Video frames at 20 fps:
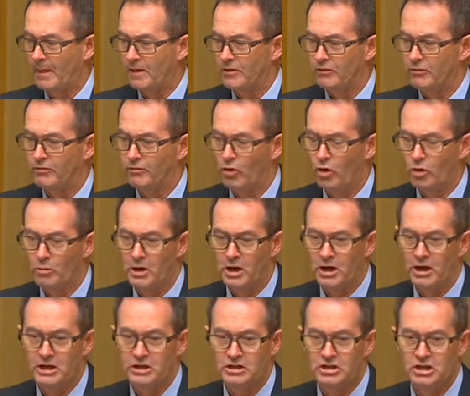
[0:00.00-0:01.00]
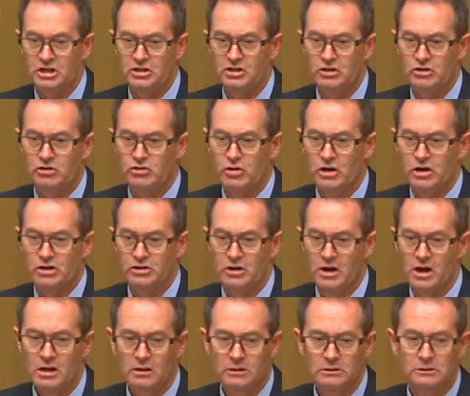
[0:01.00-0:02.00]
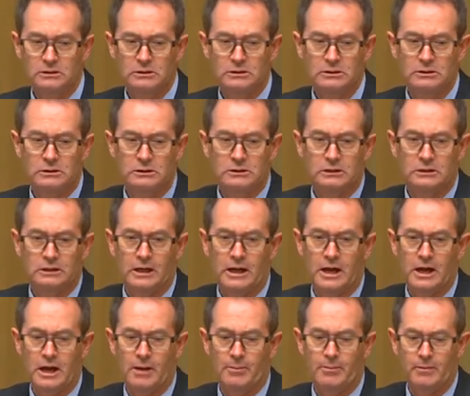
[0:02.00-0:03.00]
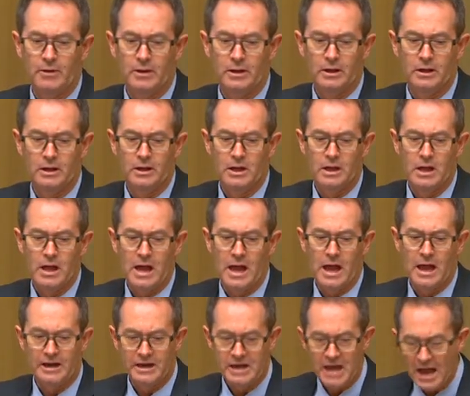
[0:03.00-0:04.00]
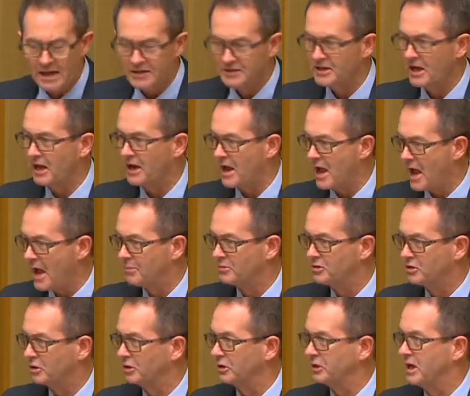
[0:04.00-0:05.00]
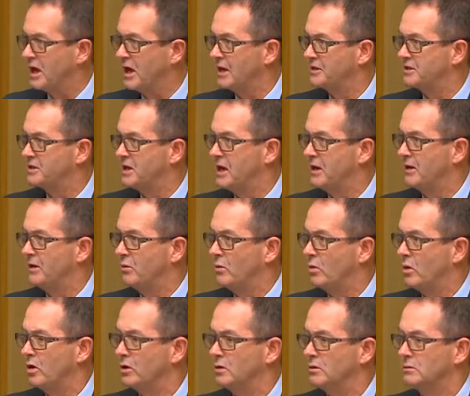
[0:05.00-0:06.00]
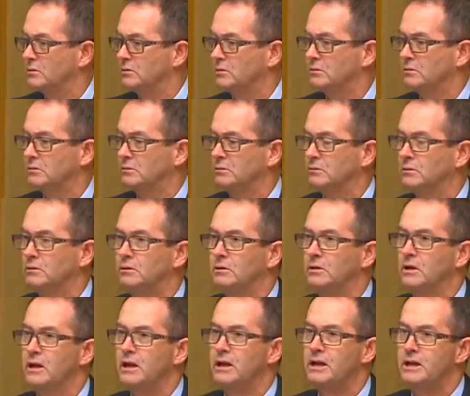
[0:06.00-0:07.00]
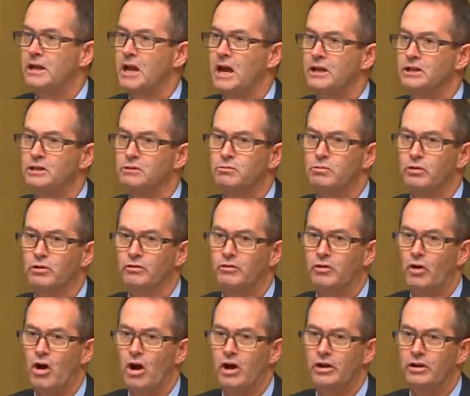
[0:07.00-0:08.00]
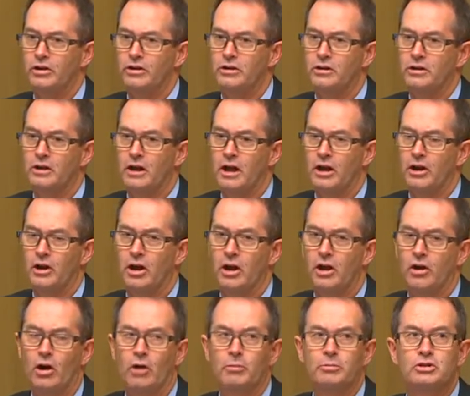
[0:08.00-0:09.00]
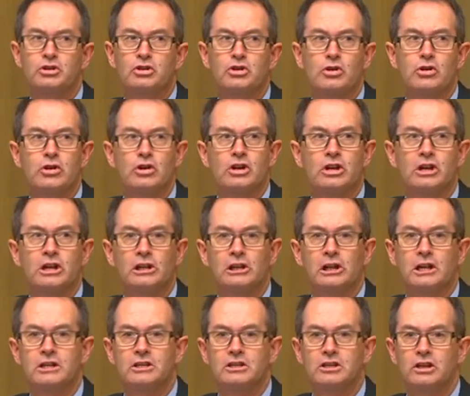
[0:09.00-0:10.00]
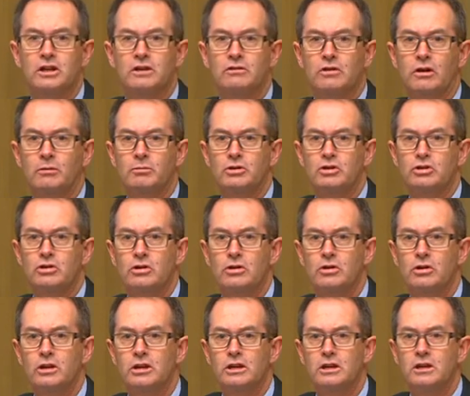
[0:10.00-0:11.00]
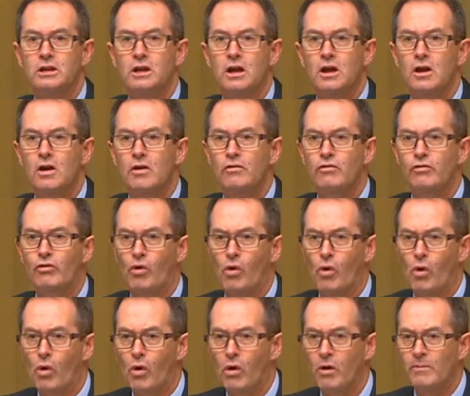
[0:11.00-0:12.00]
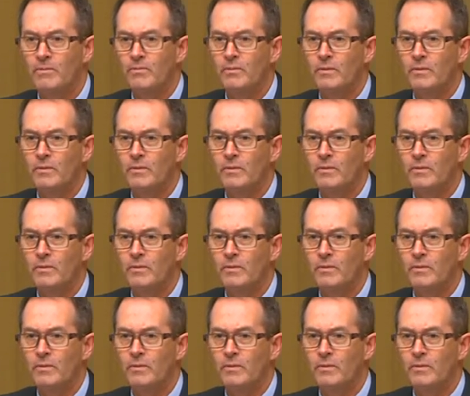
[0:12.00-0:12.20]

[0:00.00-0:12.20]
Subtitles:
the former Assistant Treasurer, and he has done absolutely outstanding work. He has provided an opportunity, a legislative opportunity for